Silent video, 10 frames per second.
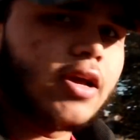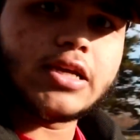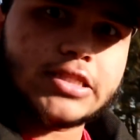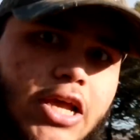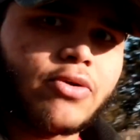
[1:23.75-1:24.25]

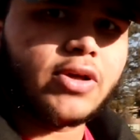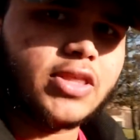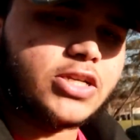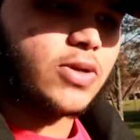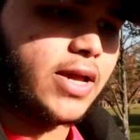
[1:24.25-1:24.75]
It's echoey.
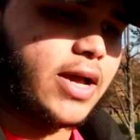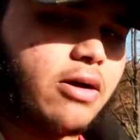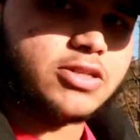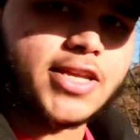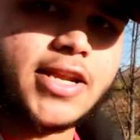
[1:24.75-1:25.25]
That's why
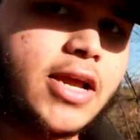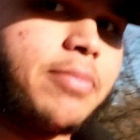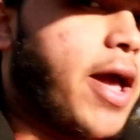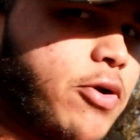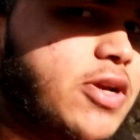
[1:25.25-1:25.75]
I was telling.
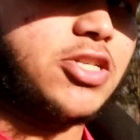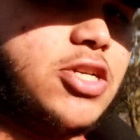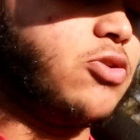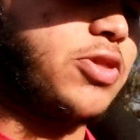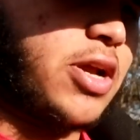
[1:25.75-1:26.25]
I'm not
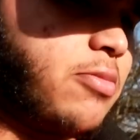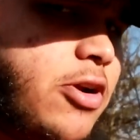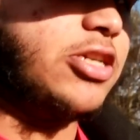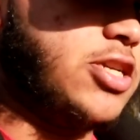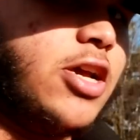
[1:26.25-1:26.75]
crazy. Don't think I'm
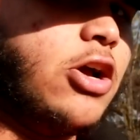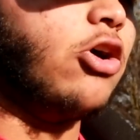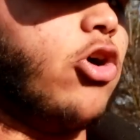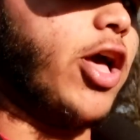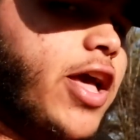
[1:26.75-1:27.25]
crazy.
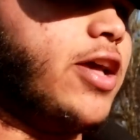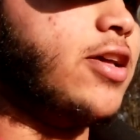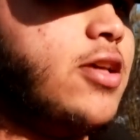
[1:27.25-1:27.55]
Okay.